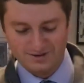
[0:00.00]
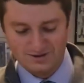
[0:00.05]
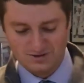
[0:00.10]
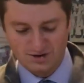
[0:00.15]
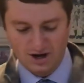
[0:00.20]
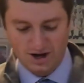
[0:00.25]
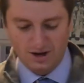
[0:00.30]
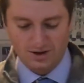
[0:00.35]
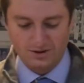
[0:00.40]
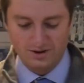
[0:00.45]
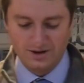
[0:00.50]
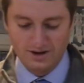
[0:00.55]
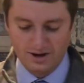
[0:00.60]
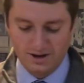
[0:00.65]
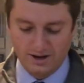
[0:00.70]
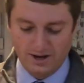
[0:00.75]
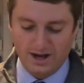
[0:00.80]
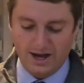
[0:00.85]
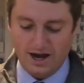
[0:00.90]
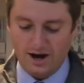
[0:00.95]
So
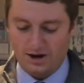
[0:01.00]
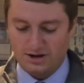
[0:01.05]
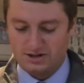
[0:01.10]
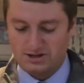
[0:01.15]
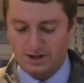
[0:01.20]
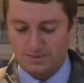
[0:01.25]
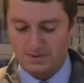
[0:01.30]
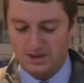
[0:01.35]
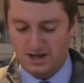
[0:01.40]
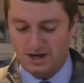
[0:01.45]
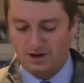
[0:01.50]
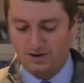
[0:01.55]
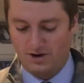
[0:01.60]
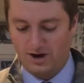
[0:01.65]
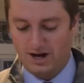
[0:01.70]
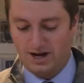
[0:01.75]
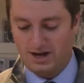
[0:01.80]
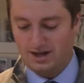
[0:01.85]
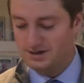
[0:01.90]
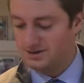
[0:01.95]
here are some of the
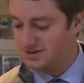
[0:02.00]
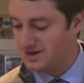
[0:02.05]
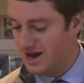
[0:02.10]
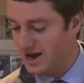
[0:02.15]
ingredients.